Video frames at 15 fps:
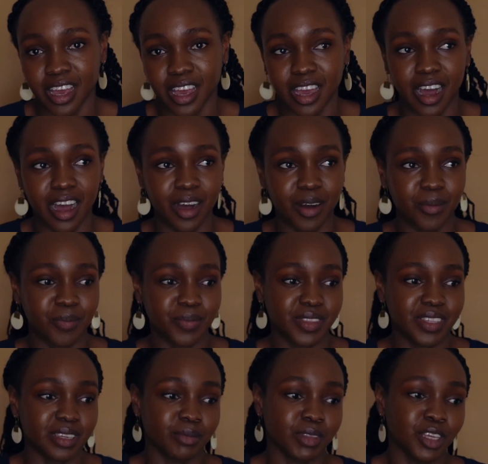
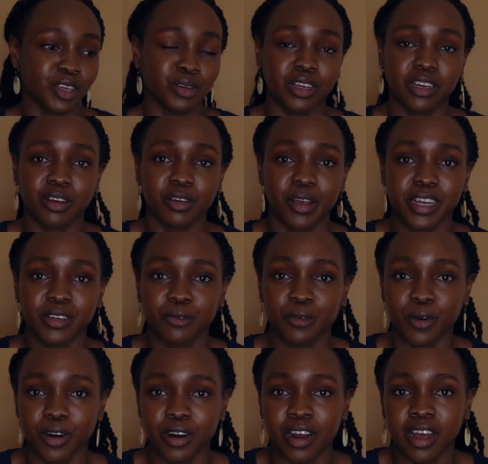something you can create
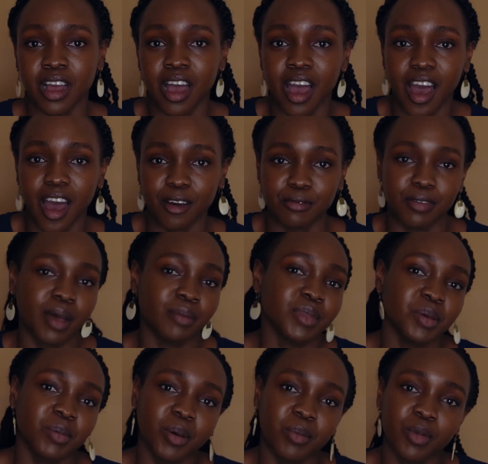for a
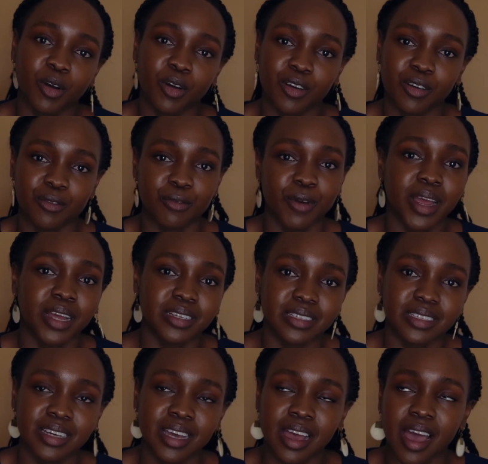family member or a friend.
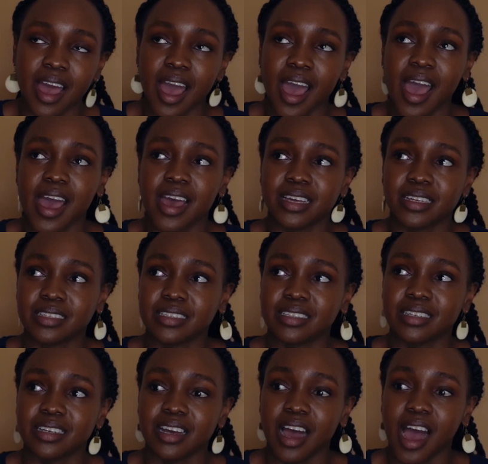And
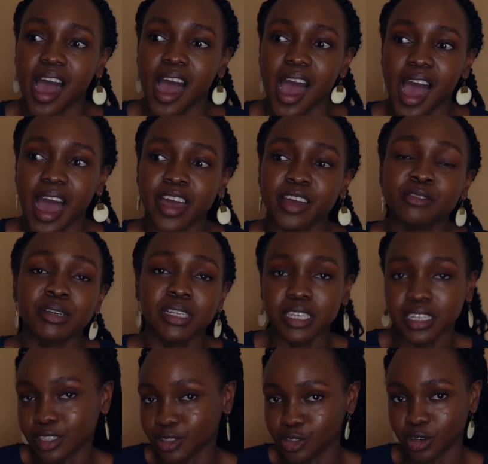I
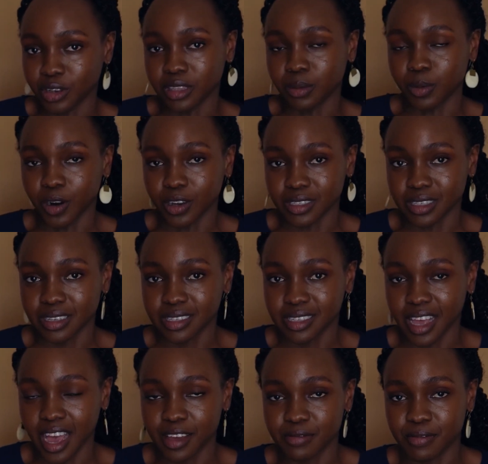really enjoyed the process.
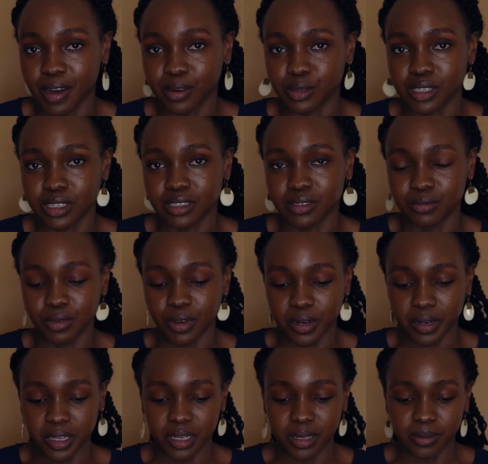I found it
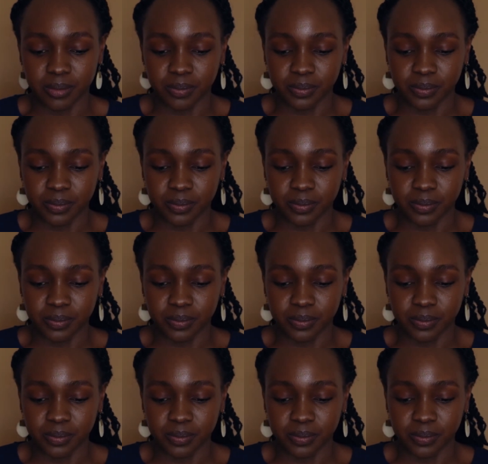very